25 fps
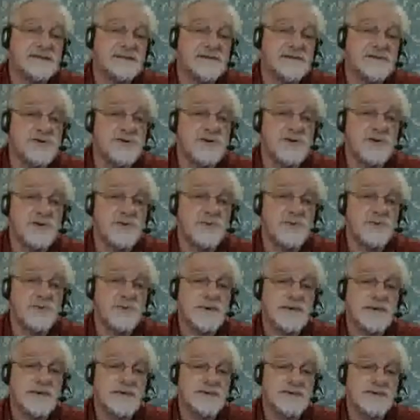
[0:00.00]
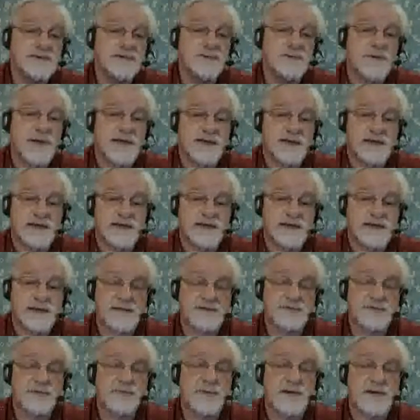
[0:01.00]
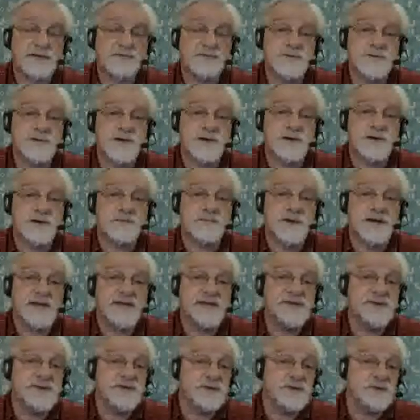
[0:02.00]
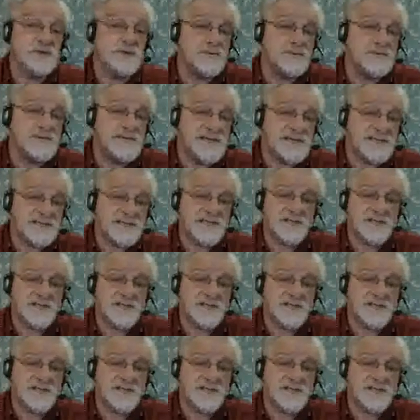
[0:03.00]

new to a directory on my new disk